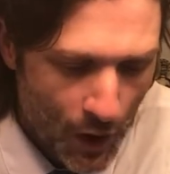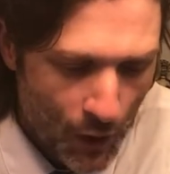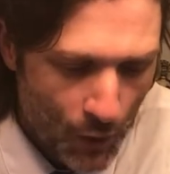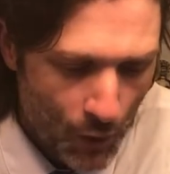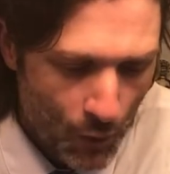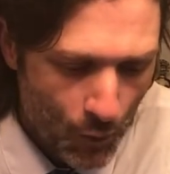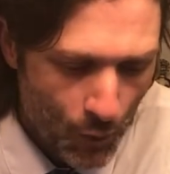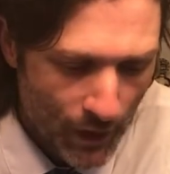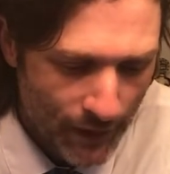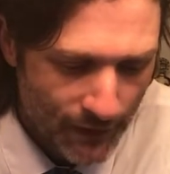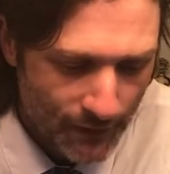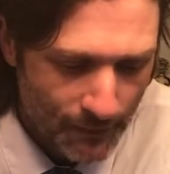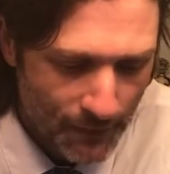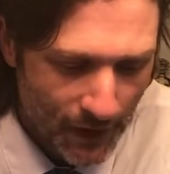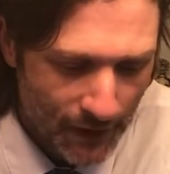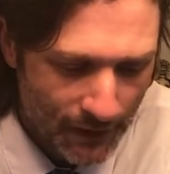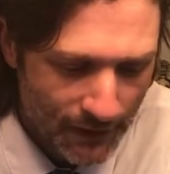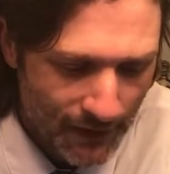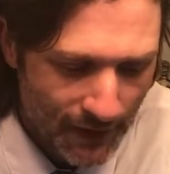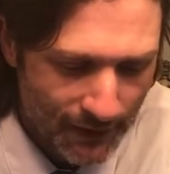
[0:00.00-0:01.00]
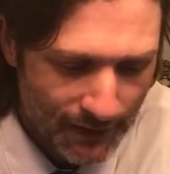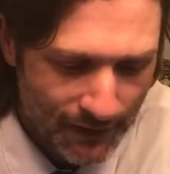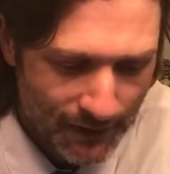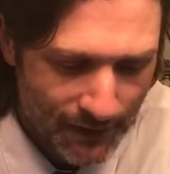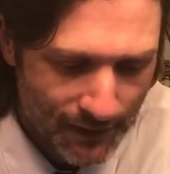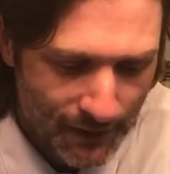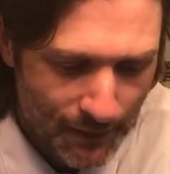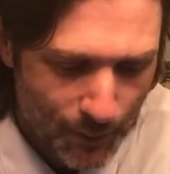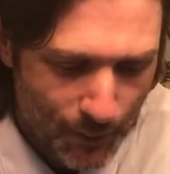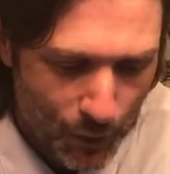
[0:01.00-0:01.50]
What does Montag see
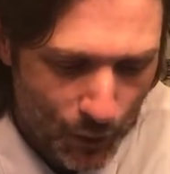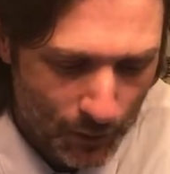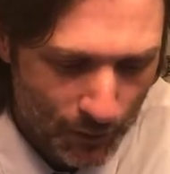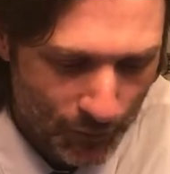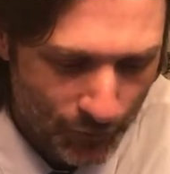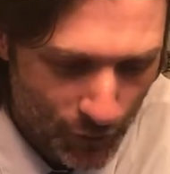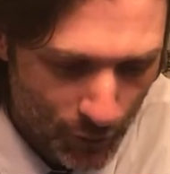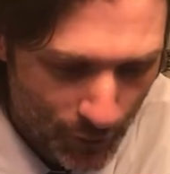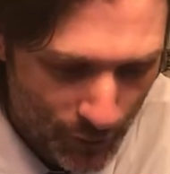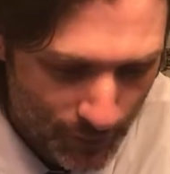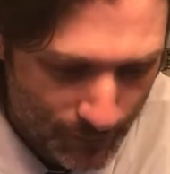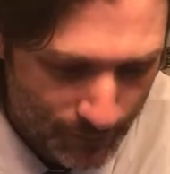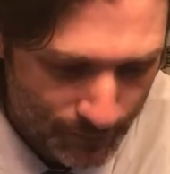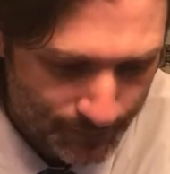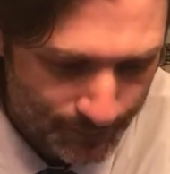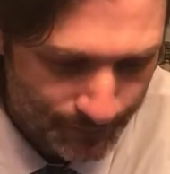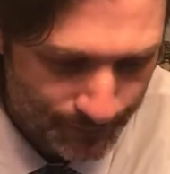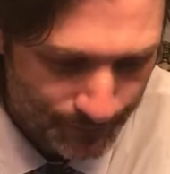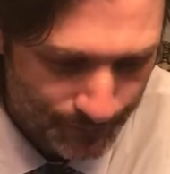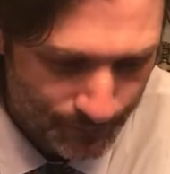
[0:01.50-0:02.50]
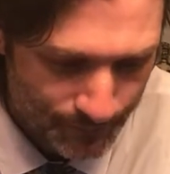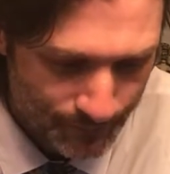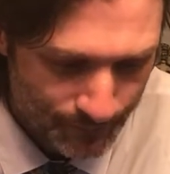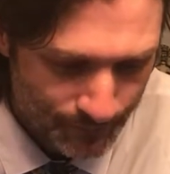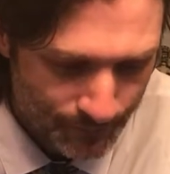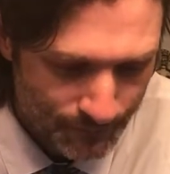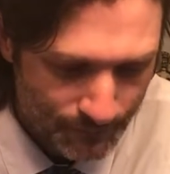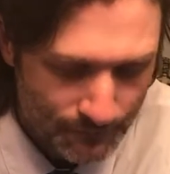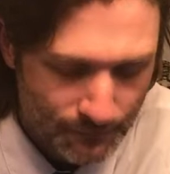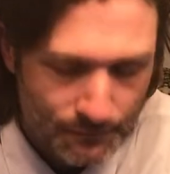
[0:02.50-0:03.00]
in the portable viewer?
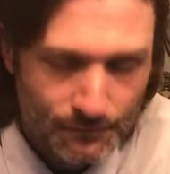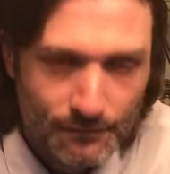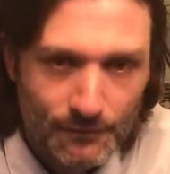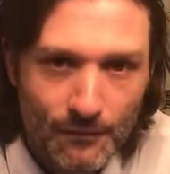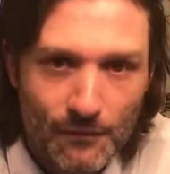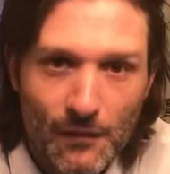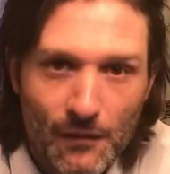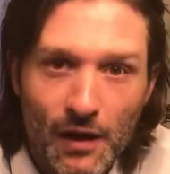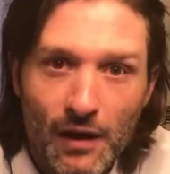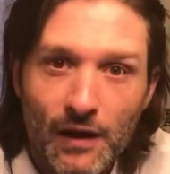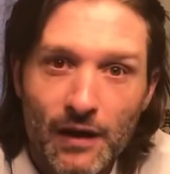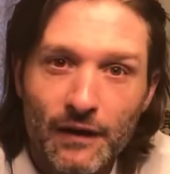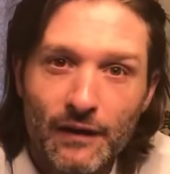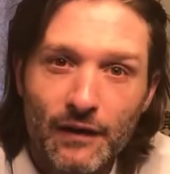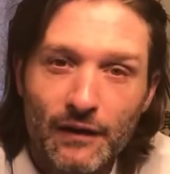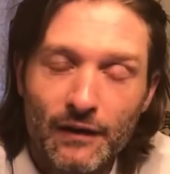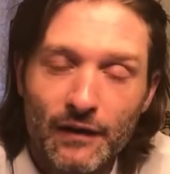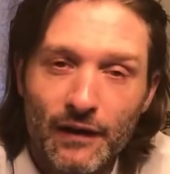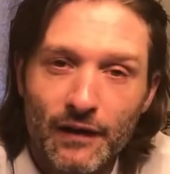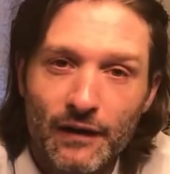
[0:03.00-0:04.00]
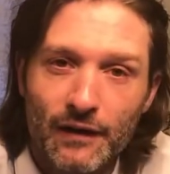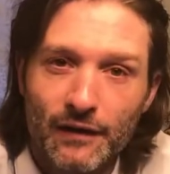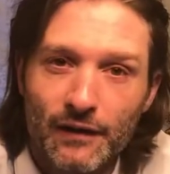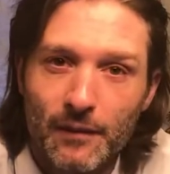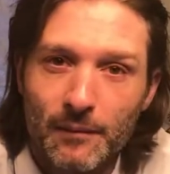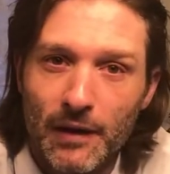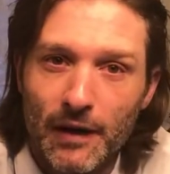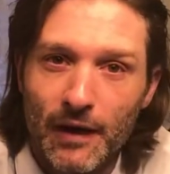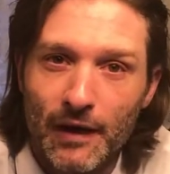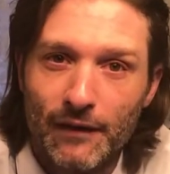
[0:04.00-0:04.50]
He sees an innocent
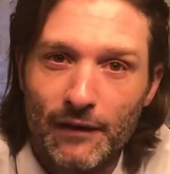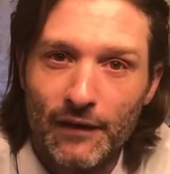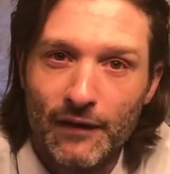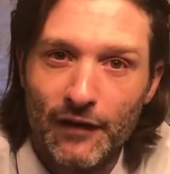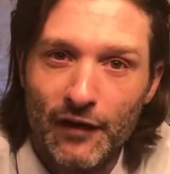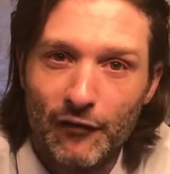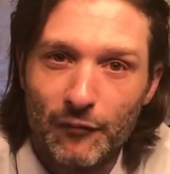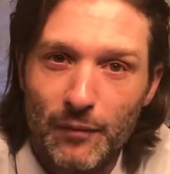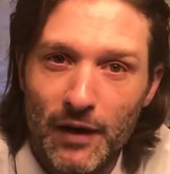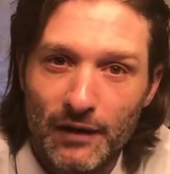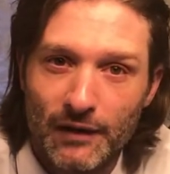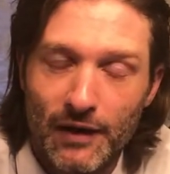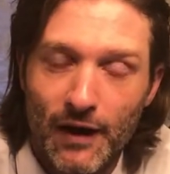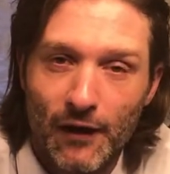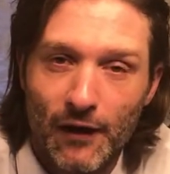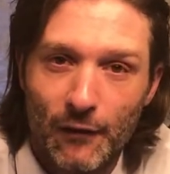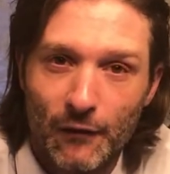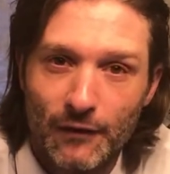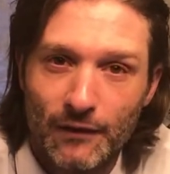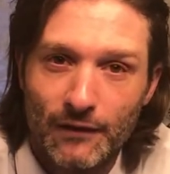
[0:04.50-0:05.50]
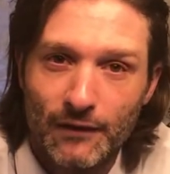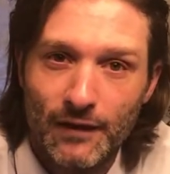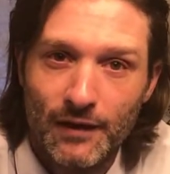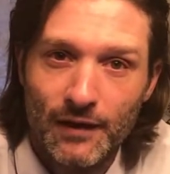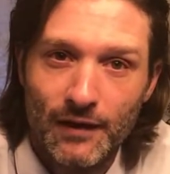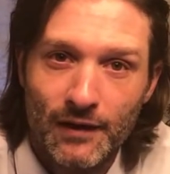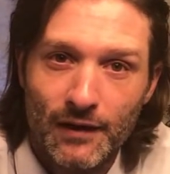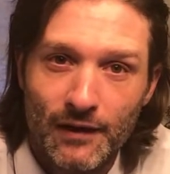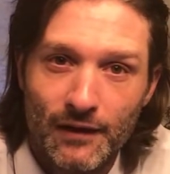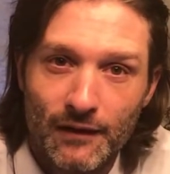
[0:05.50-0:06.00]
man that they've picked out,
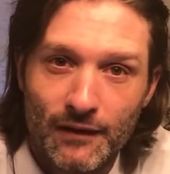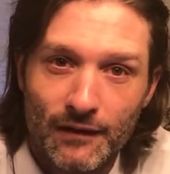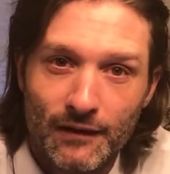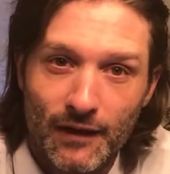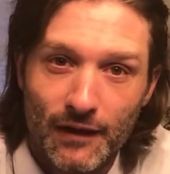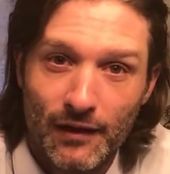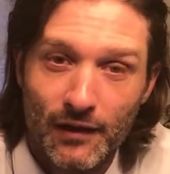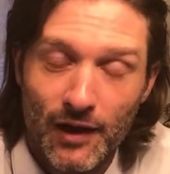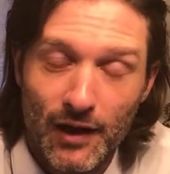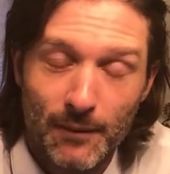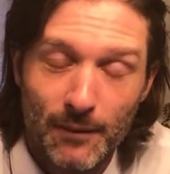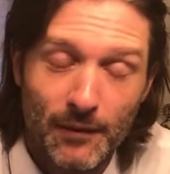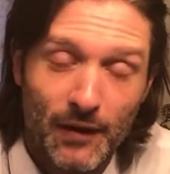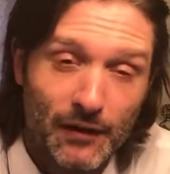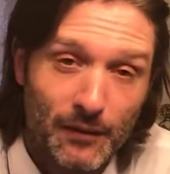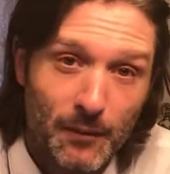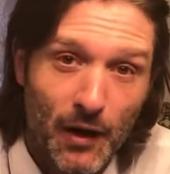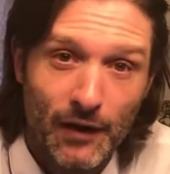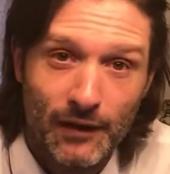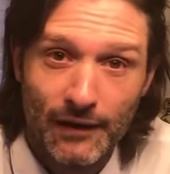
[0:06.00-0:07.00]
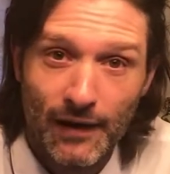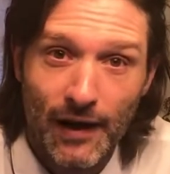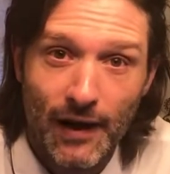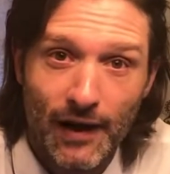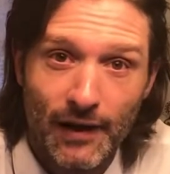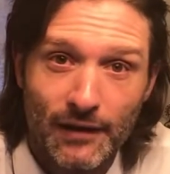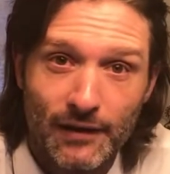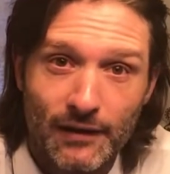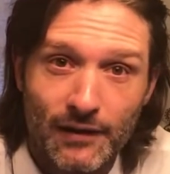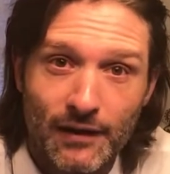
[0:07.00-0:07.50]
they claim that's Montag,
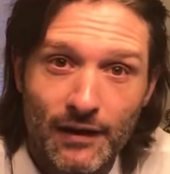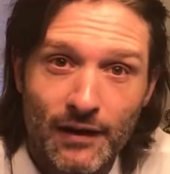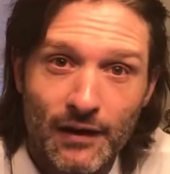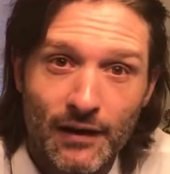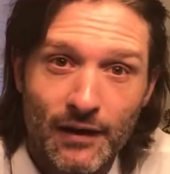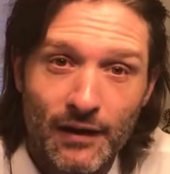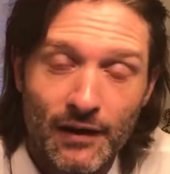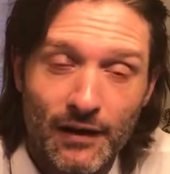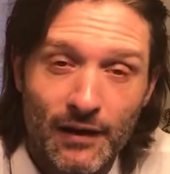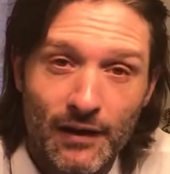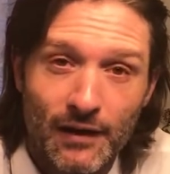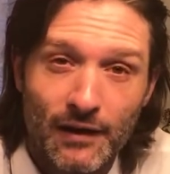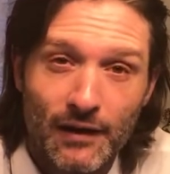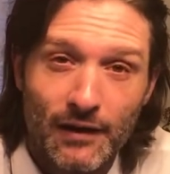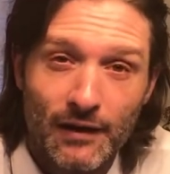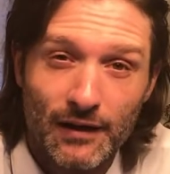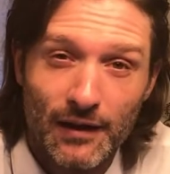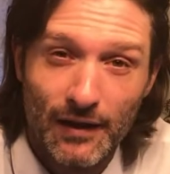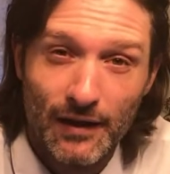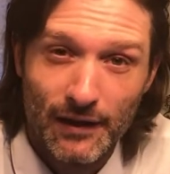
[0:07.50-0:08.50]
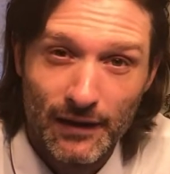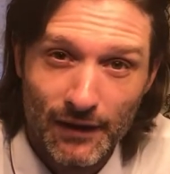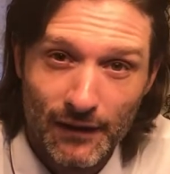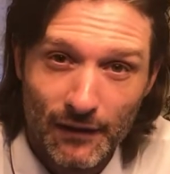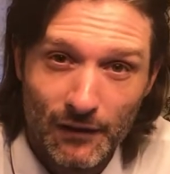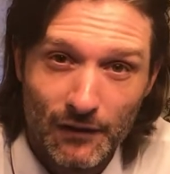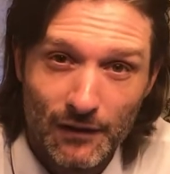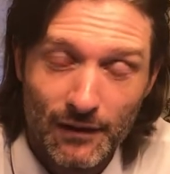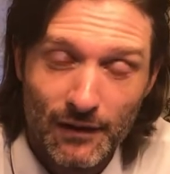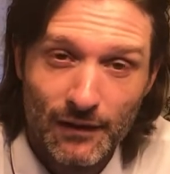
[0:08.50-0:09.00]
get
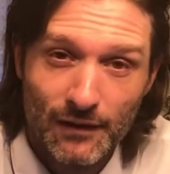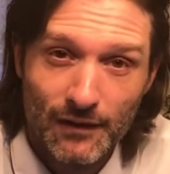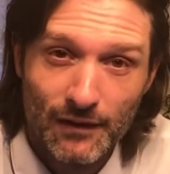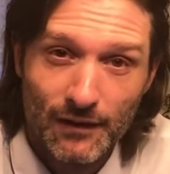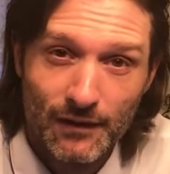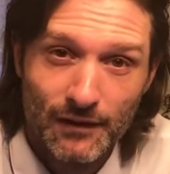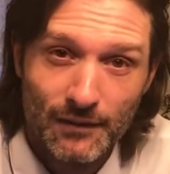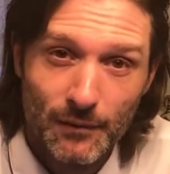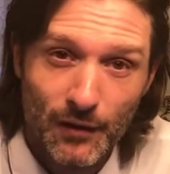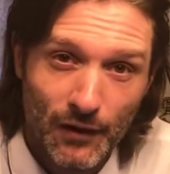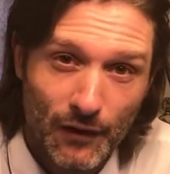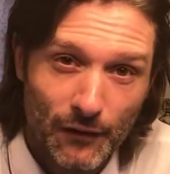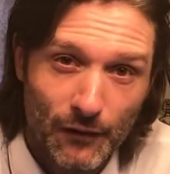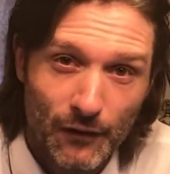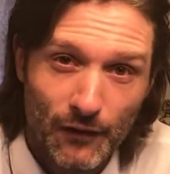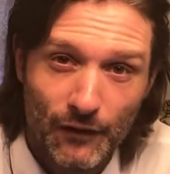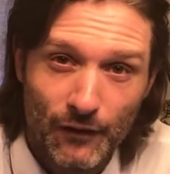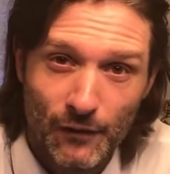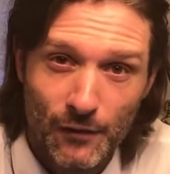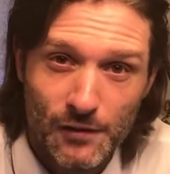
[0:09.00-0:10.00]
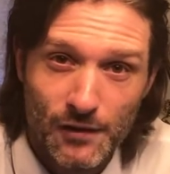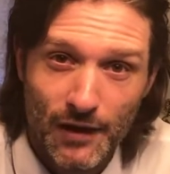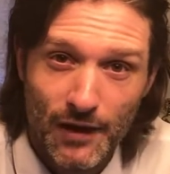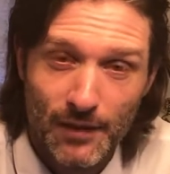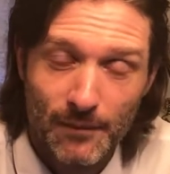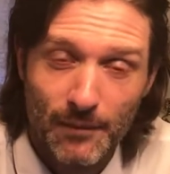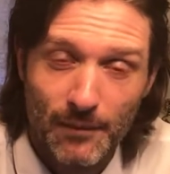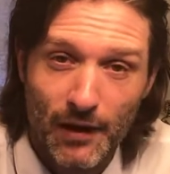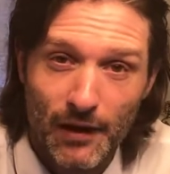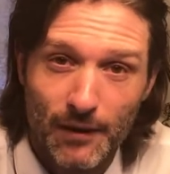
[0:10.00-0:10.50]
killed, put under a
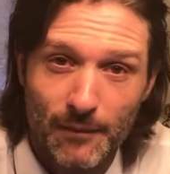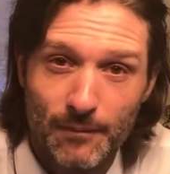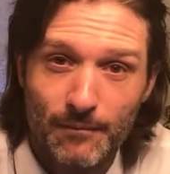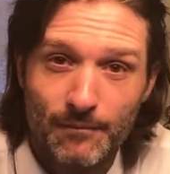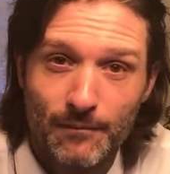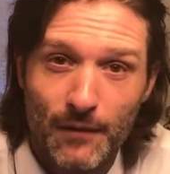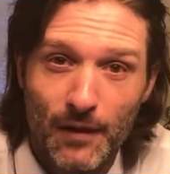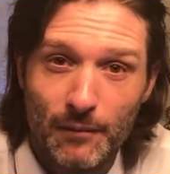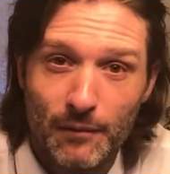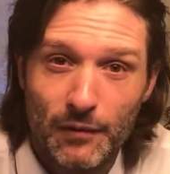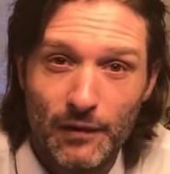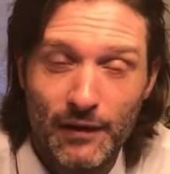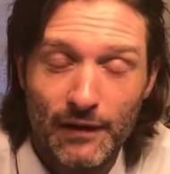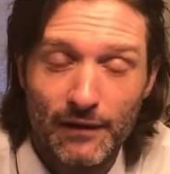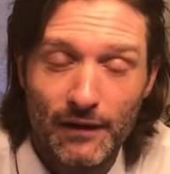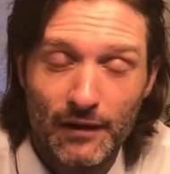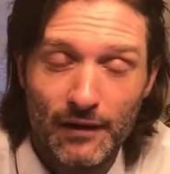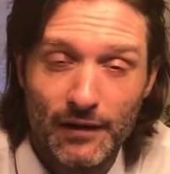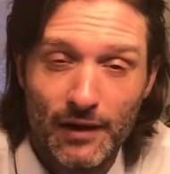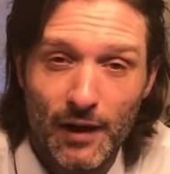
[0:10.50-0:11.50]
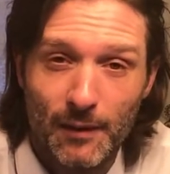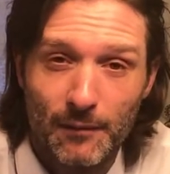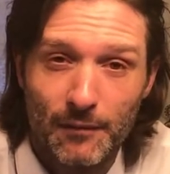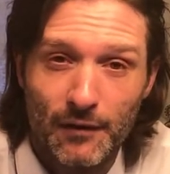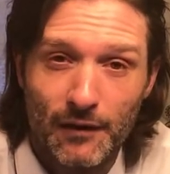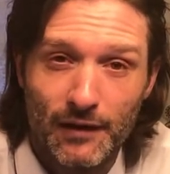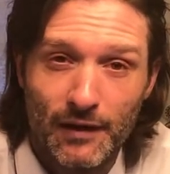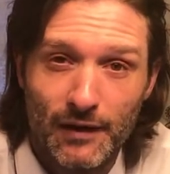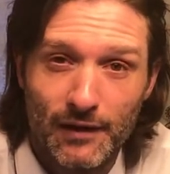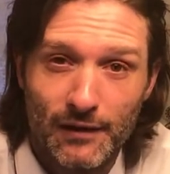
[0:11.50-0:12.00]
searchlight by a police helicopter
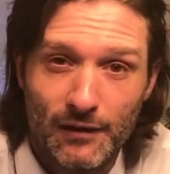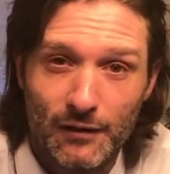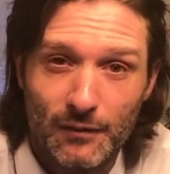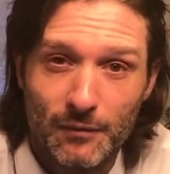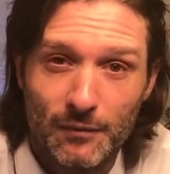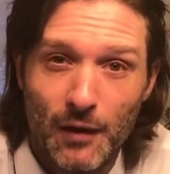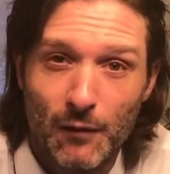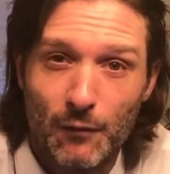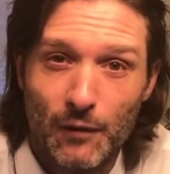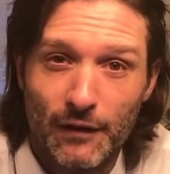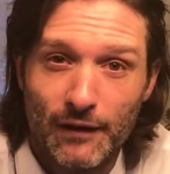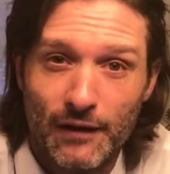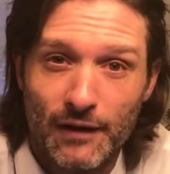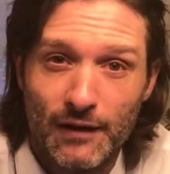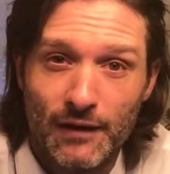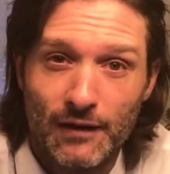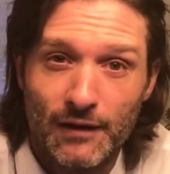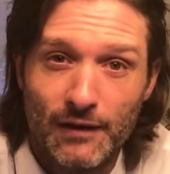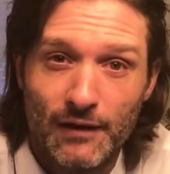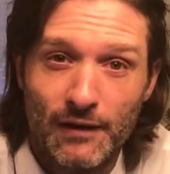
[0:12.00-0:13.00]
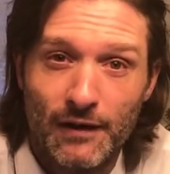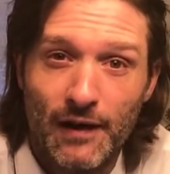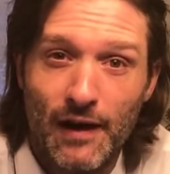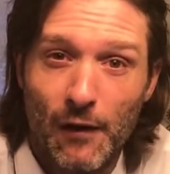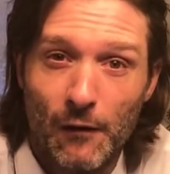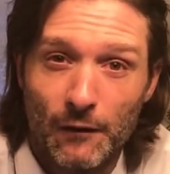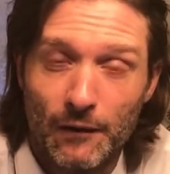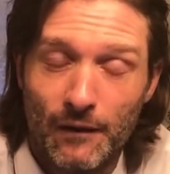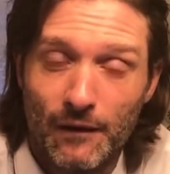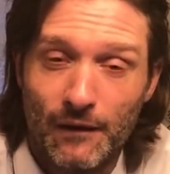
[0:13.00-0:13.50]
and get killed by one of the
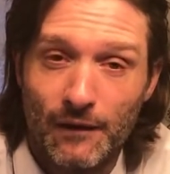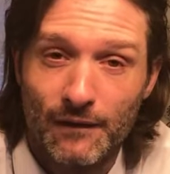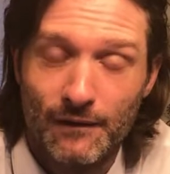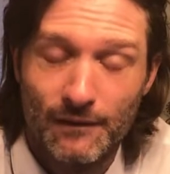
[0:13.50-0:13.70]
hounds.